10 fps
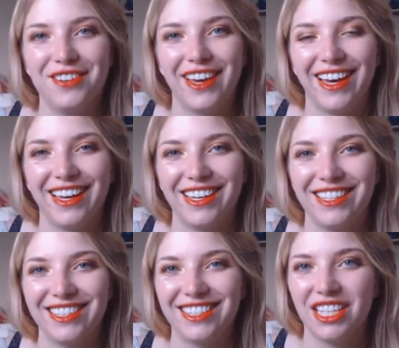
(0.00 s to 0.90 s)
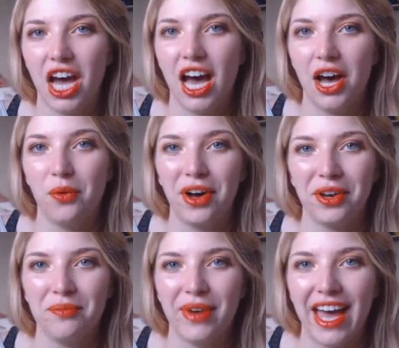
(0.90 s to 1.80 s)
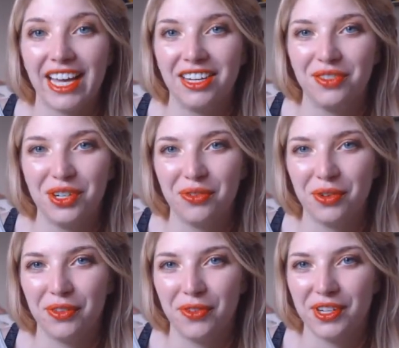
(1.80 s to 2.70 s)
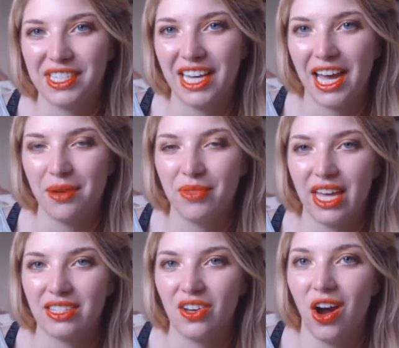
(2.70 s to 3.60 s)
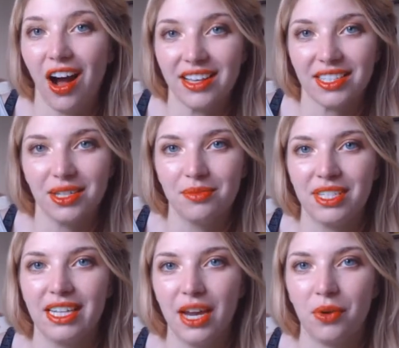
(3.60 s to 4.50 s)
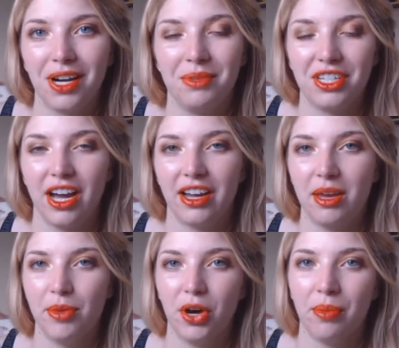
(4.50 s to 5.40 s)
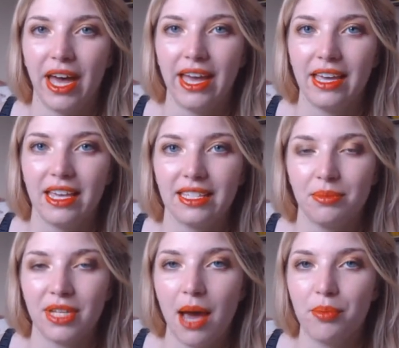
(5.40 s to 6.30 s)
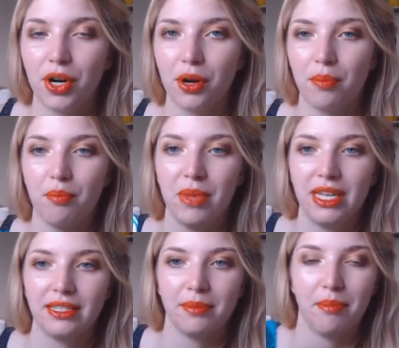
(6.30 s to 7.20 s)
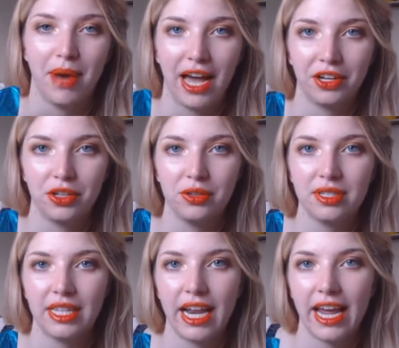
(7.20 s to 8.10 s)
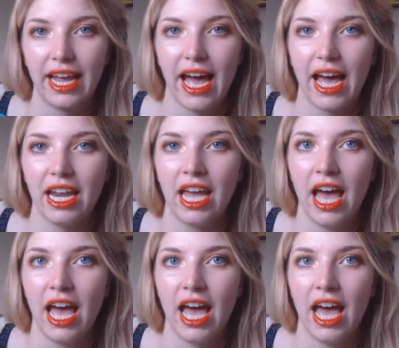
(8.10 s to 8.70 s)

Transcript: you guys. Uh, welcome back, and if you're here for the first time, that's awesome. Today we're going to be talking about my September mint mongoose that I got.